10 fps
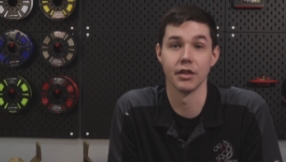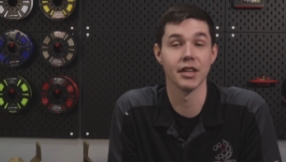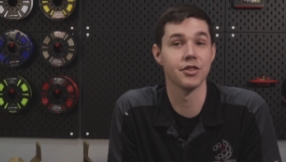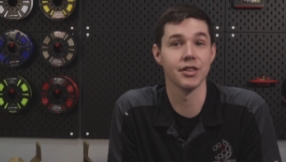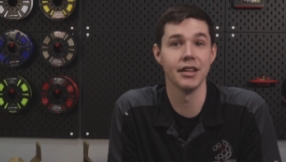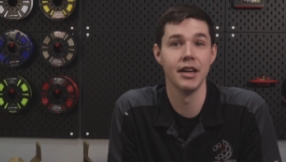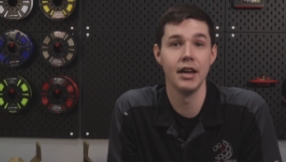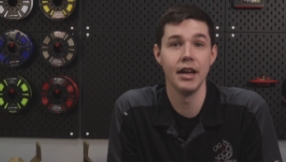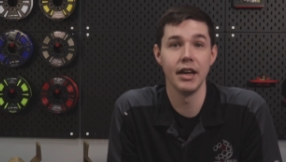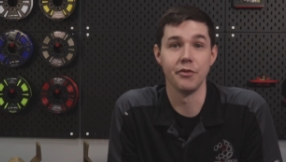Essentially,
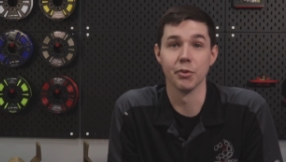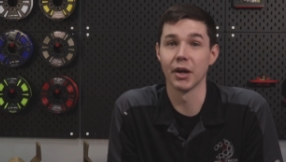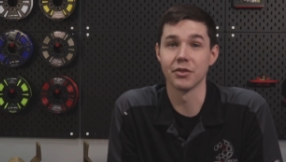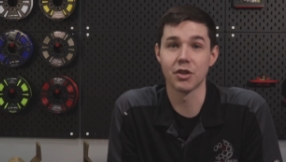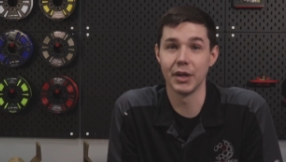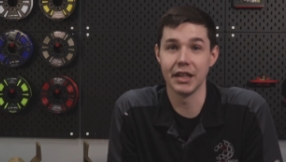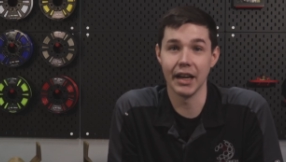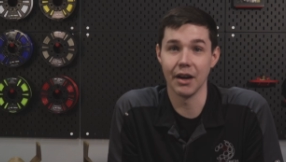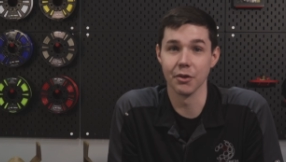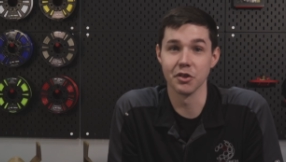if your part's going
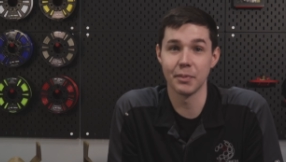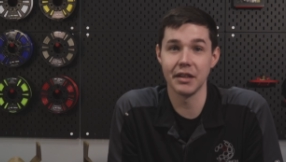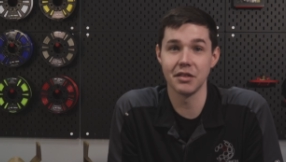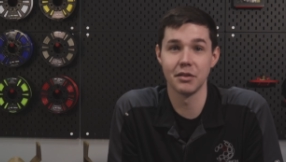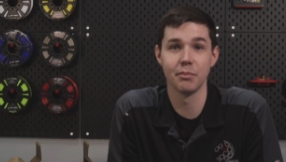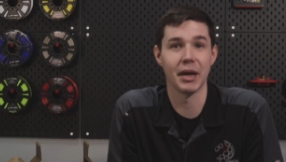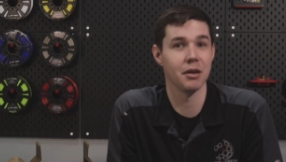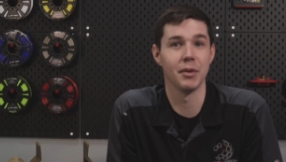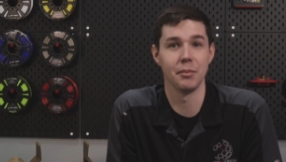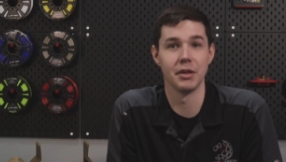into outer space,
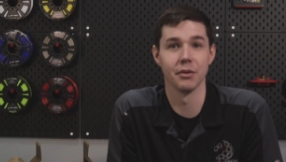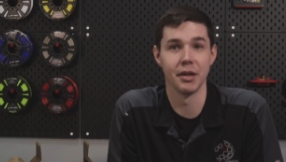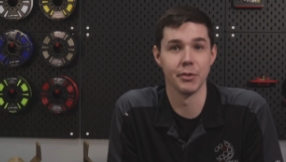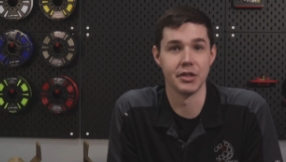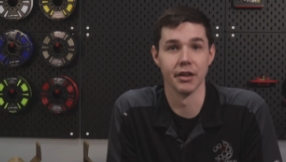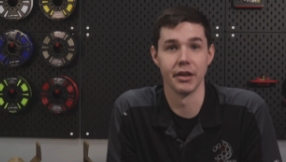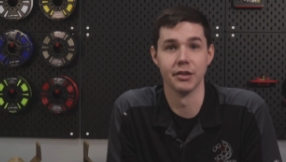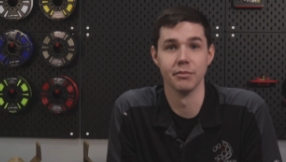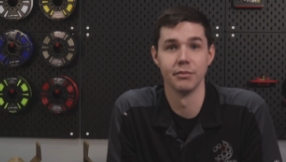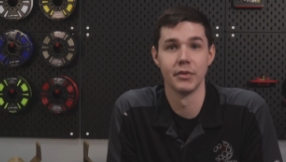PEKK might be the right
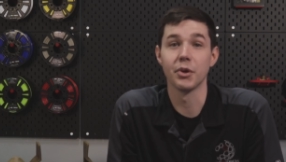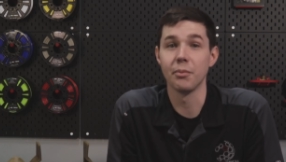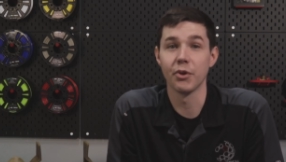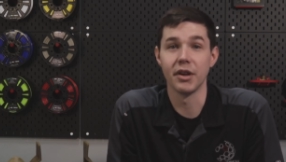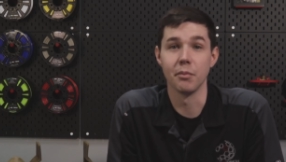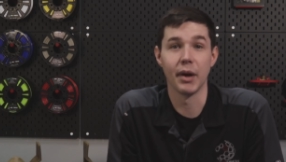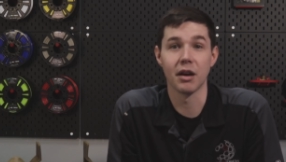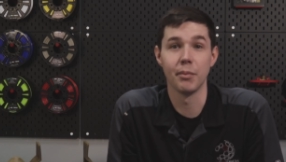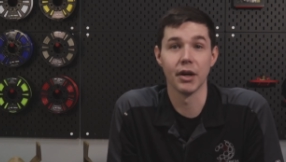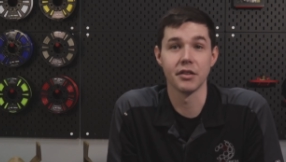material. 3D printed
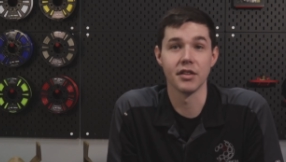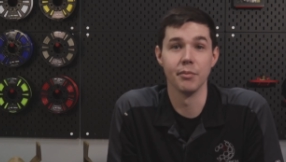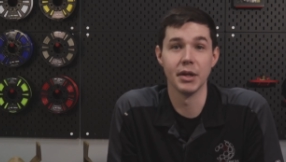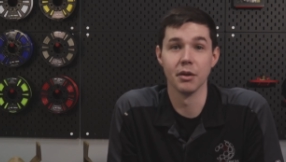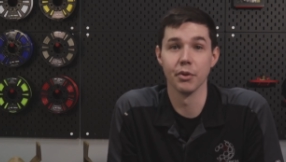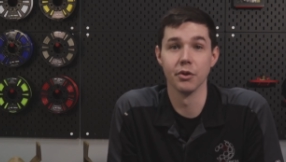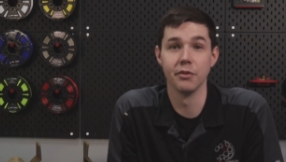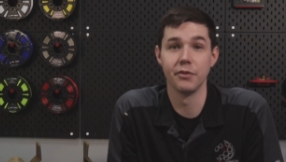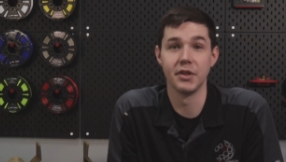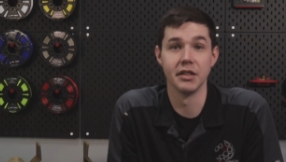PEKK parts have been
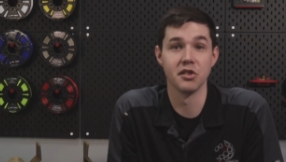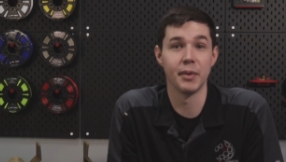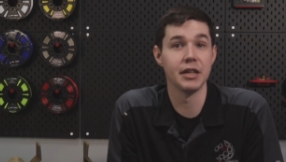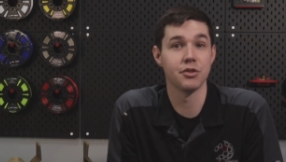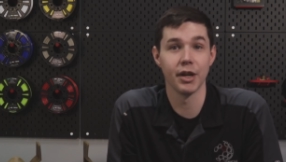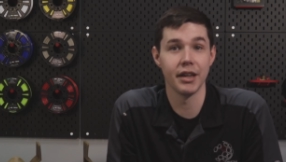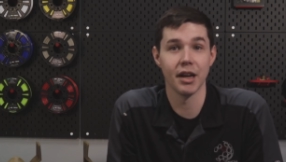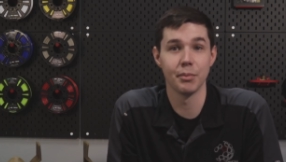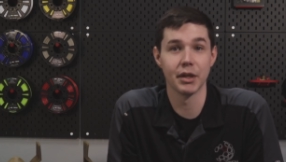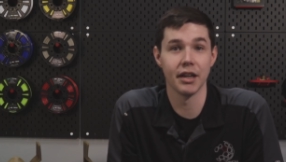approved in space-ready
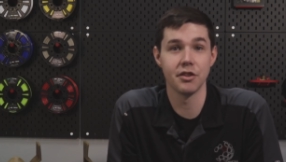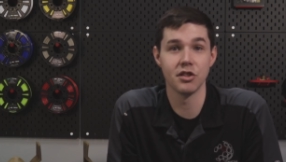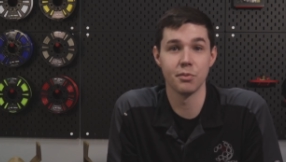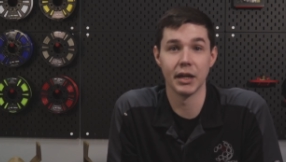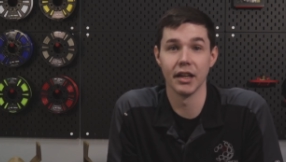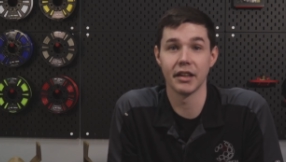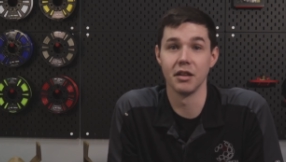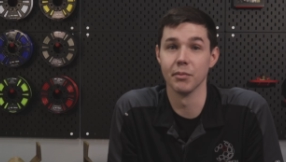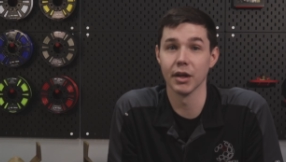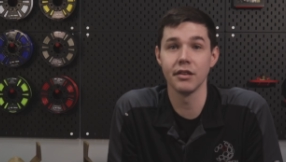applications by
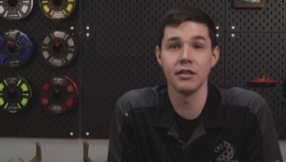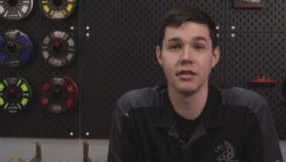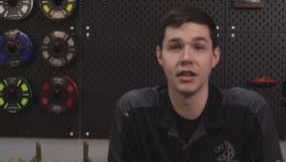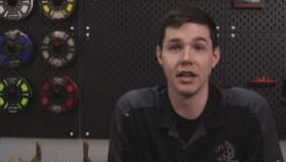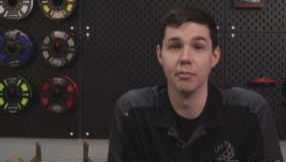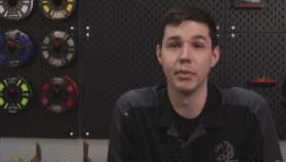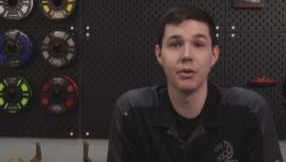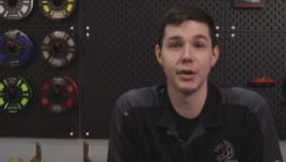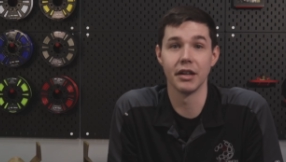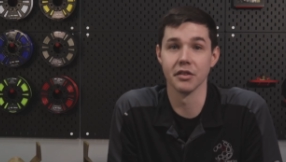Lockheed Martin, and
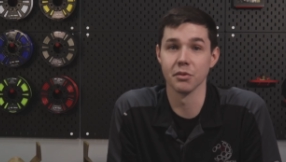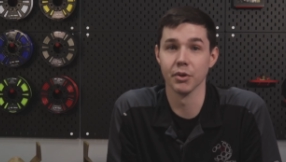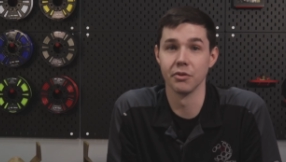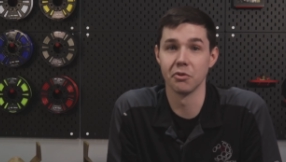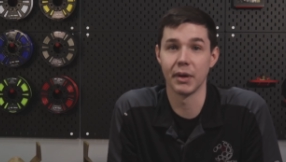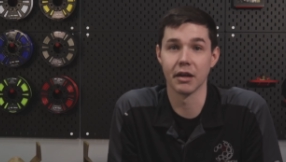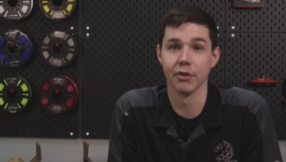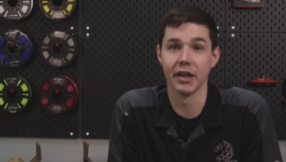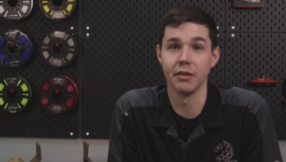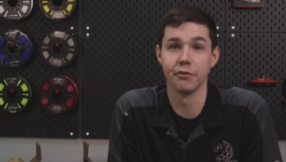Boeing has approved PEKK
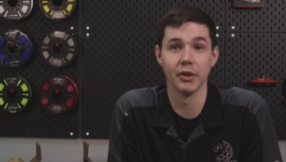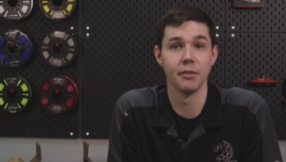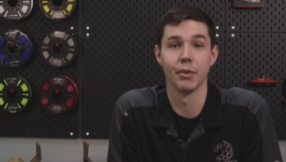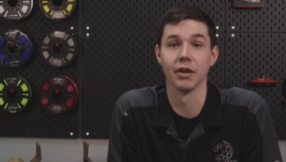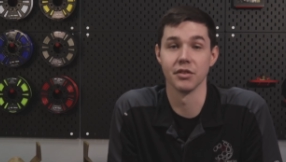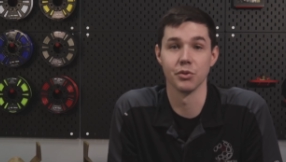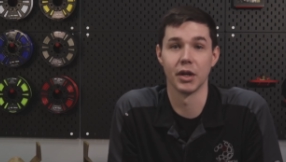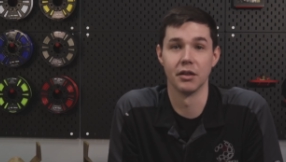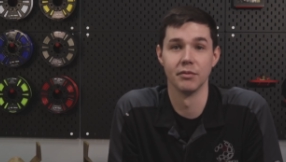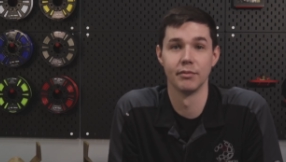for in-flight parts as
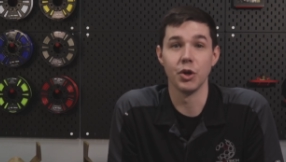well.